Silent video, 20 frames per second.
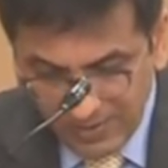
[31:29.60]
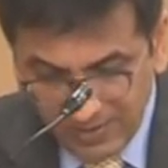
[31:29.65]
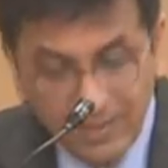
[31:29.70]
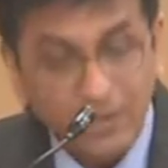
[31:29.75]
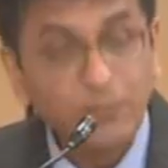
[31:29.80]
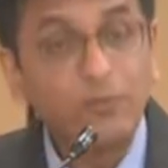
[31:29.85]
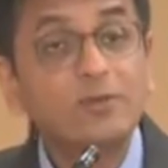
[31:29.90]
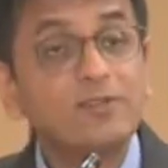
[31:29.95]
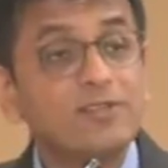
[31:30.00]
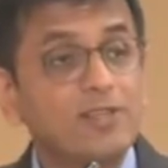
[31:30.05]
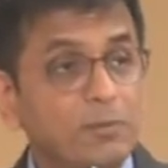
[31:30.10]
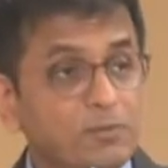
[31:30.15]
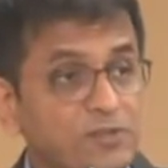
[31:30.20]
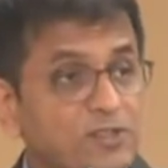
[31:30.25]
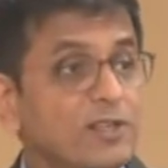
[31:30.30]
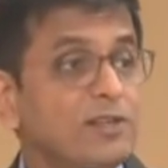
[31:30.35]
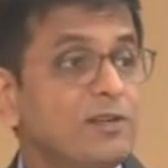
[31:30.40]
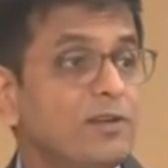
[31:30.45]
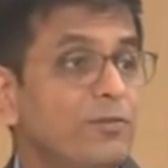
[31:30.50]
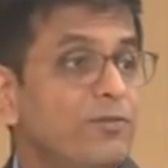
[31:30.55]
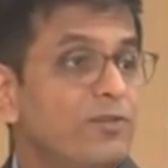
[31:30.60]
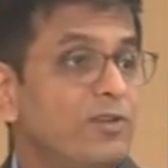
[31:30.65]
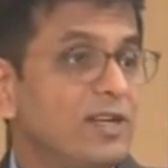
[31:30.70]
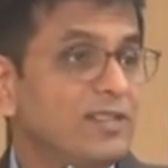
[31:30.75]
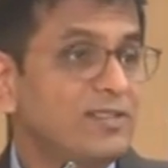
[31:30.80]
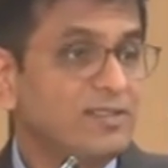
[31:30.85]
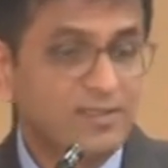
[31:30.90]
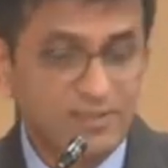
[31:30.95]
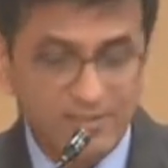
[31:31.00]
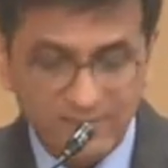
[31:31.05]
Therefore, substantive
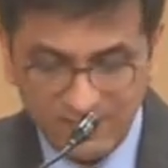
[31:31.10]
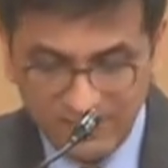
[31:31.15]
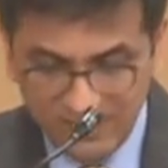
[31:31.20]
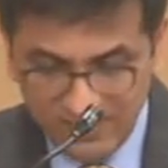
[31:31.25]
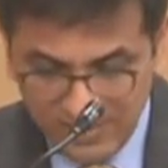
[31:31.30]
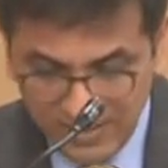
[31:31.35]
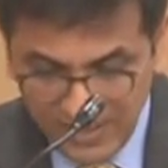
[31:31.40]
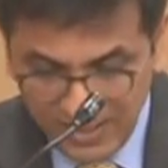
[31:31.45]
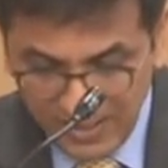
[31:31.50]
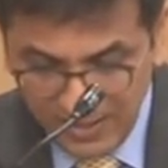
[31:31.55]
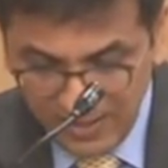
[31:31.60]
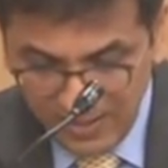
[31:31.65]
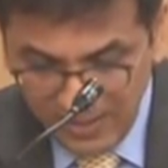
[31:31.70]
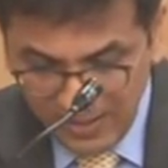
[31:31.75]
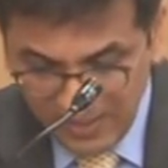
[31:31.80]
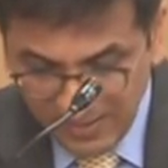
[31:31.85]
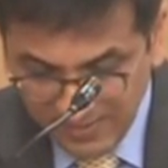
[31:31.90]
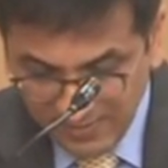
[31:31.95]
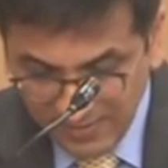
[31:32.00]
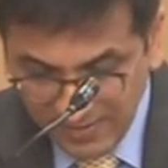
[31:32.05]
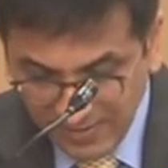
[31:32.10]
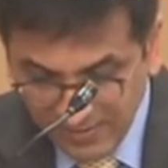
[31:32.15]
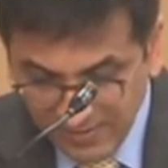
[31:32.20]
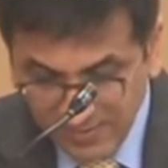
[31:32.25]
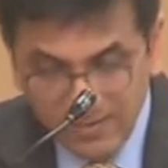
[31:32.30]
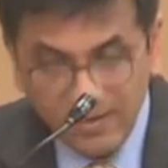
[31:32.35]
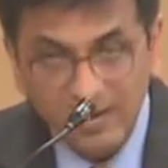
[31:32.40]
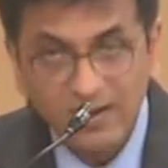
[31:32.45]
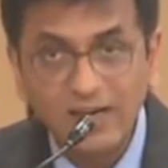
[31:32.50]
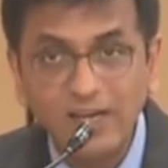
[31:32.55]
justice is
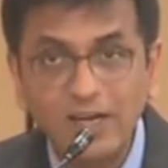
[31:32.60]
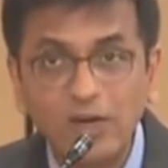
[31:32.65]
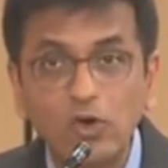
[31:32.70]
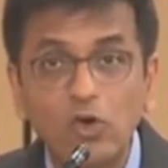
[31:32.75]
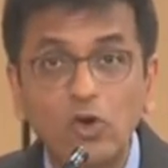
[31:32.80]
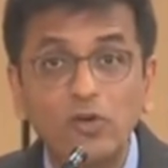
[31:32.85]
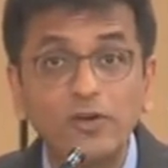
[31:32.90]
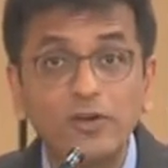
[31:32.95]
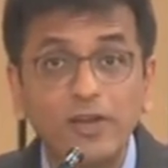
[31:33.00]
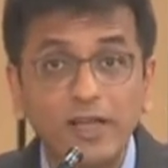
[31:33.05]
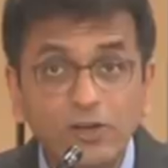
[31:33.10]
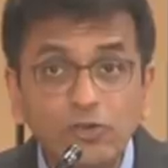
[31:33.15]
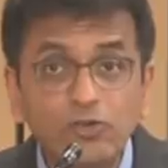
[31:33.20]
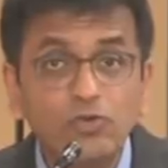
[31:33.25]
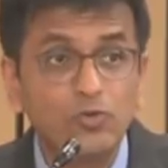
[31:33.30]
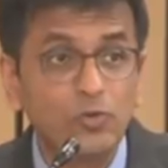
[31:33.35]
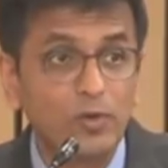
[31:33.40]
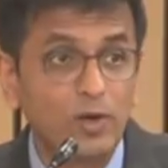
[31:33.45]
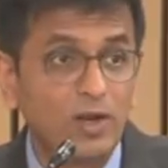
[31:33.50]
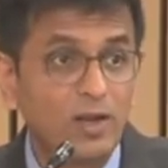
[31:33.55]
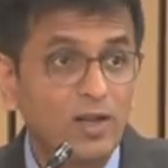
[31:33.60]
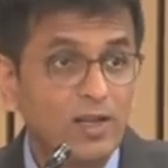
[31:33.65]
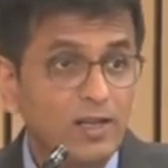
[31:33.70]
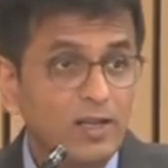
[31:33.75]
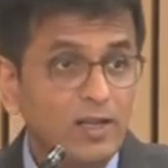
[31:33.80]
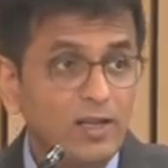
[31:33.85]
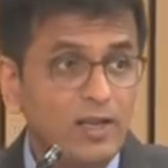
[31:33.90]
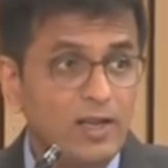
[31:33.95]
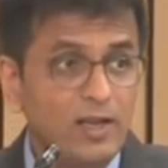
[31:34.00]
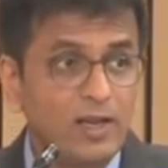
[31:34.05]
necessarily contextual.
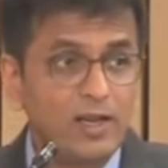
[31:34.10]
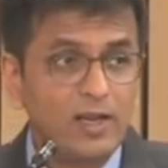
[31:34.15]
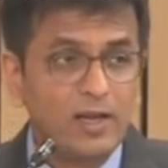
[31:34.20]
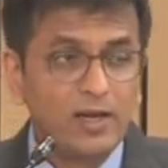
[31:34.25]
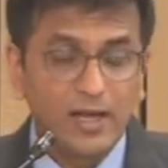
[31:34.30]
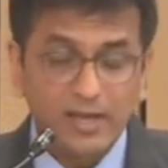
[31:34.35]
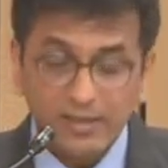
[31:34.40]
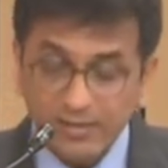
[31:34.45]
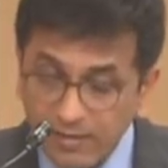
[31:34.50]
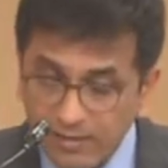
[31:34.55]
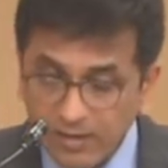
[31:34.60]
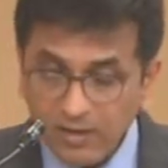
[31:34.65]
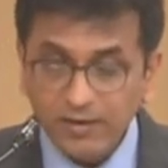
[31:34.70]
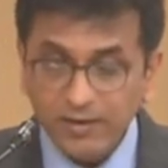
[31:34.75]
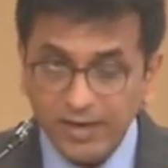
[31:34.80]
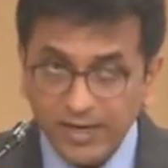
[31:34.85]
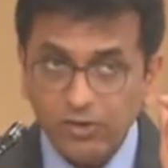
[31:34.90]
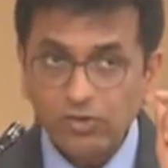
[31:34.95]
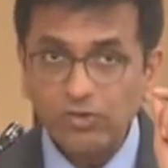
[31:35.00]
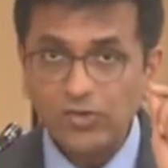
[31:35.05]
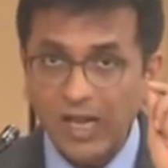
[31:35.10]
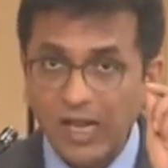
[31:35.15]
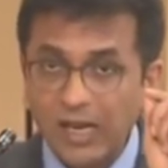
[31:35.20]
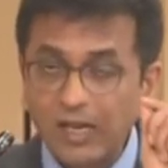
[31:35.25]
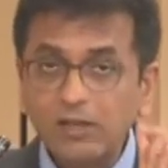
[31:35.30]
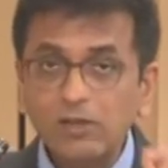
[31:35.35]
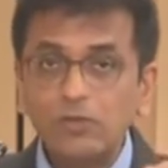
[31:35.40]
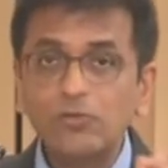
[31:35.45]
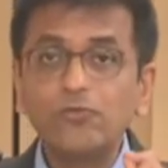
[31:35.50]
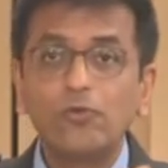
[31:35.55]
I think the great
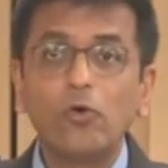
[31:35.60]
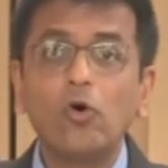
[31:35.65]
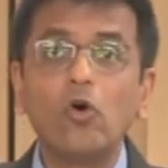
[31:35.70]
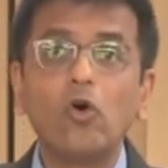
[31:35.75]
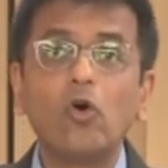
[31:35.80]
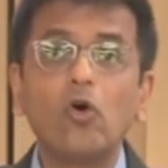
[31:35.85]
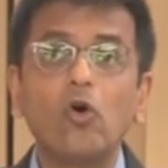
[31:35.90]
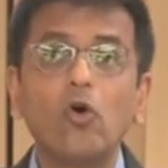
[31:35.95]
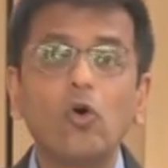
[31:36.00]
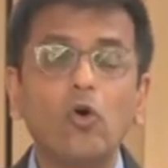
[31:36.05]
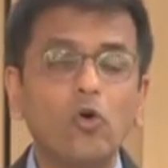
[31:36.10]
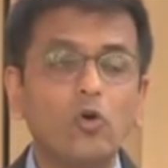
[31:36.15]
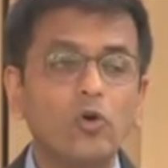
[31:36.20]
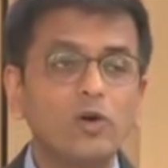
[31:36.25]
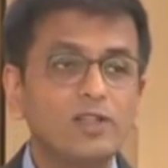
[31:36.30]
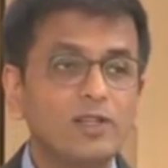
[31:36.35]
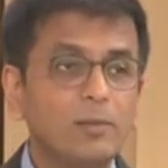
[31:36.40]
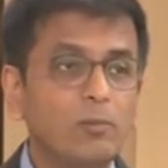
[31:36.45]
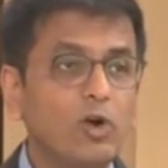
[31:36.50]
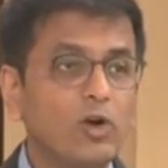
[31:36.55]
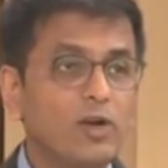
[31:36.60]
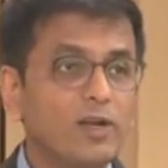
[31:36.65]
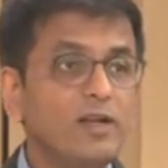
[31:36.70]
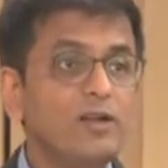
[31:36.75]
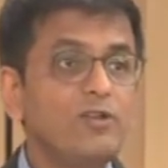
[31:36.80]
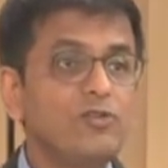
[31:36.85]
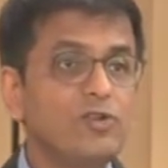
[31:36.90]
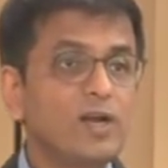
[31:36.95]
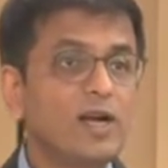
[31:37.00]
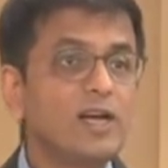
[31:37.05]
challenge for the
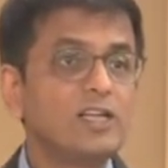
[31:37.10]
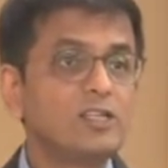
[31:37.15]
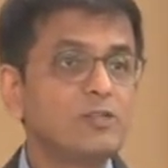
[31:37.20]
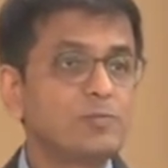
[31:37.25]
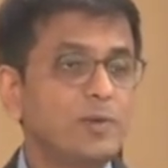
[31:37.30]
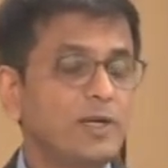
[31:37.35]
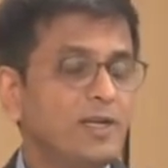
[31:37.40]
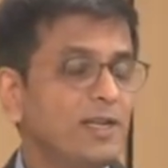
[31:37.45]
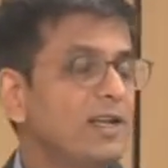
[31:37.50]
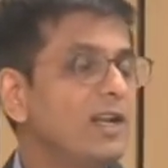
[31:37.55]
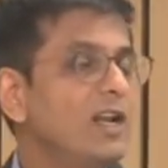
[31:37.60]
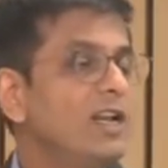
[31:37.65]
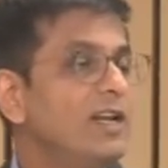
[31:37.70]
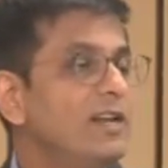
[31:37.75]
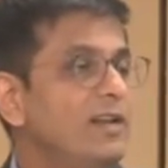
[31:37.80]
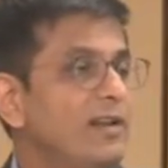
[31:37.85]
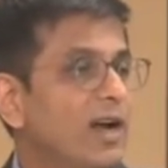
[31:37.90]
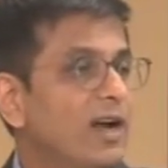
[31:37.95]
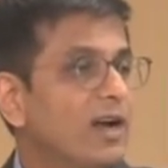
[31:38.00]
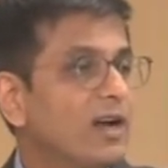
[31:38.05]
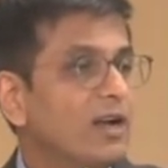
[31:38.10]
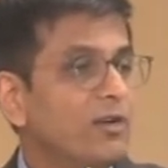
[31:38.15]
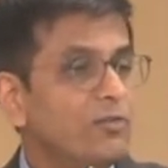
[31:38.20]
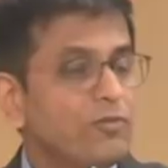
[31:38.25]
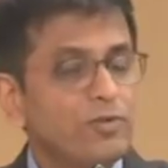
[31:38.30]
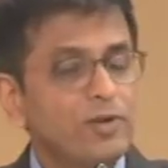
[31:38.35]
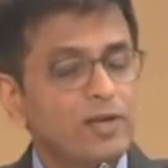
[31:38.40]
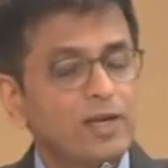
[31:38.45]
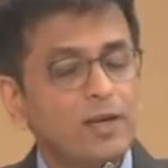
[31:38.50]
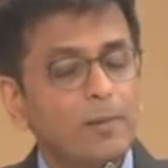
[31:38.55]
modern judge, particularly in our
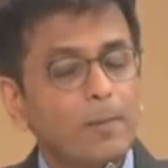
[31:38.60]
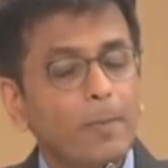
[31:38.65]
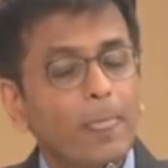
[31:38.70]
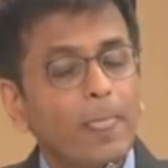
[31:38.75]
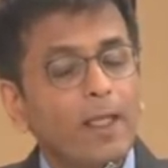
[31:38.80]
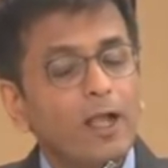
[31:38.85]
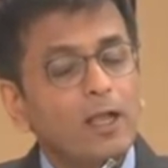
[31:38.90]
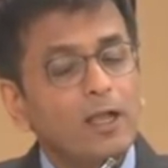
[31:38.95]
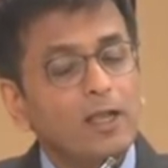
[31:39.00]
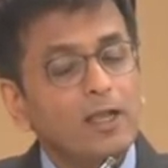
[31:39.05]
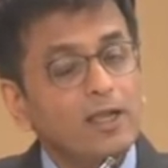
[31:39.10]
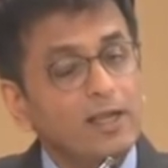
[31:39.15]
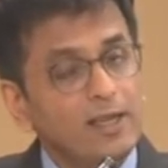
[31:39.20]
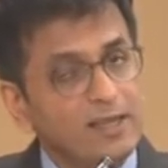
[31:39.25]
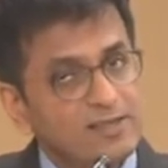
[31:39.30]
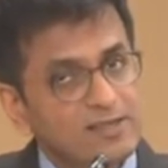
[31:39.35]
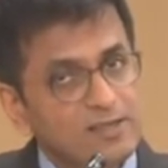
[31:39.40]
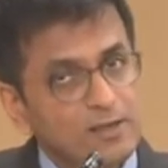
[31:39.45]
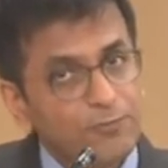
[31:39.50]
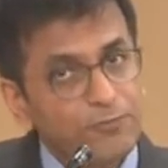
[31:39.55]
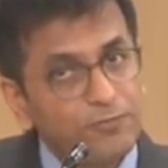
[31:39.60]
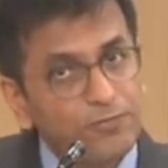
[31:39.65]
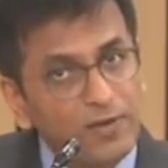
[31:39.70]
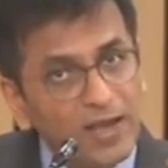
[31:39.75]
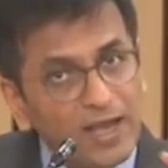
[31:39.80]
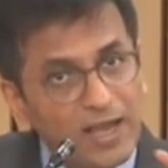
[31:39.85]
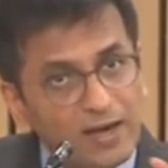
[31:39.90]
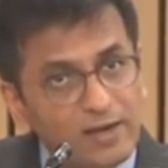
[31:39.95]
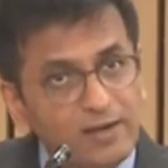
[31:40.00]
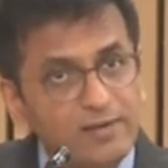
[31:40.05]
country, is the
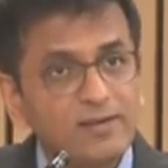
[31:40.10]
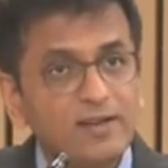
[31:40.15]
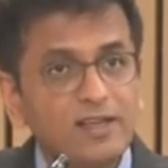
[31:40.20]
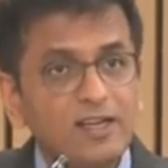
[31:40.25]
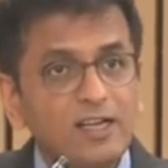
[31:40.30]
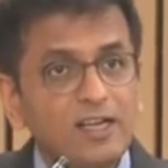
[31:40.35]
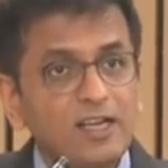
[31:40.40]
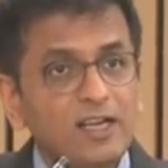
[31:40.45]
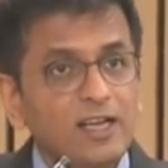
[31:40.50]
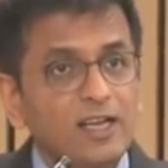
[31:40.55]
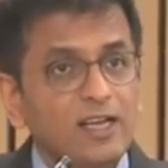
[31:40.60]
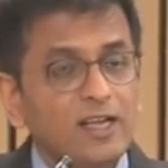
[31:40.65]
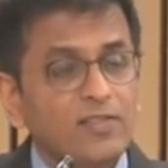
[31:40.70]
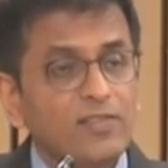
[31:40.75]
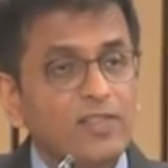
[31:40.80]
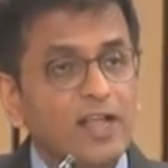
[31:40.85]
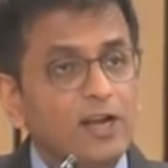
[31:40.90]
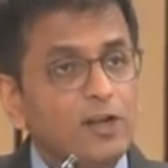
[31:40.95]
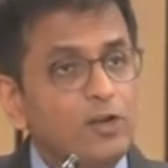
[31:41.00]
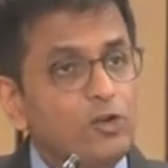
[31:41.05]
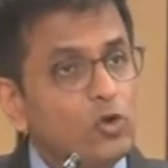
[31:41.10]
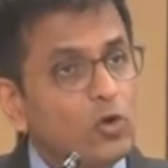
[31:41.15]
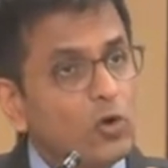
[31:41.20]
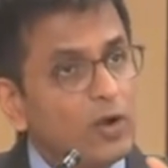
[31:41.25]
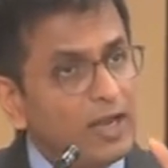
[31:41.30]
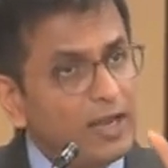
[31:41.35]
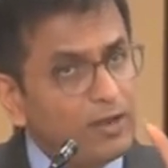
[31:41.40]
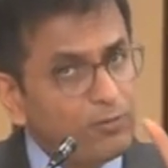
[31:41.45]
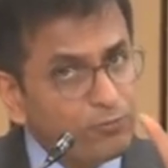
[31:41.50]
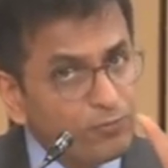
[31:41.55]
fact that in
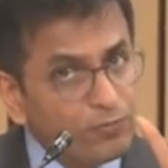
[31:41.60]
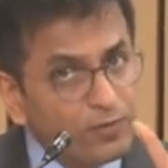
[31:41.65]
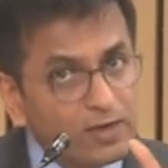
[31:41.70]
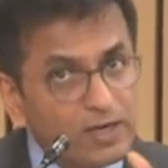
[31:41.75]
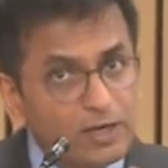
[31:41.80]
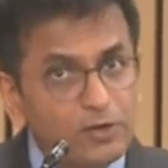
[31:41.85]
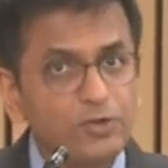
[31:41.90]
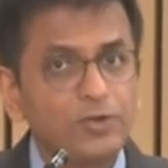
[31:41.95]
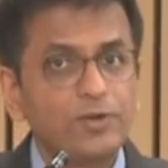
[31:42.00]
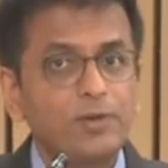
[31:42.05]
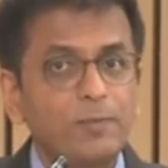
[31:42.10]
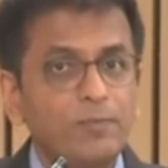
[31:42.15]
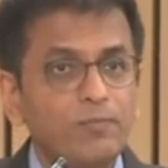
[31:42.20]
your effort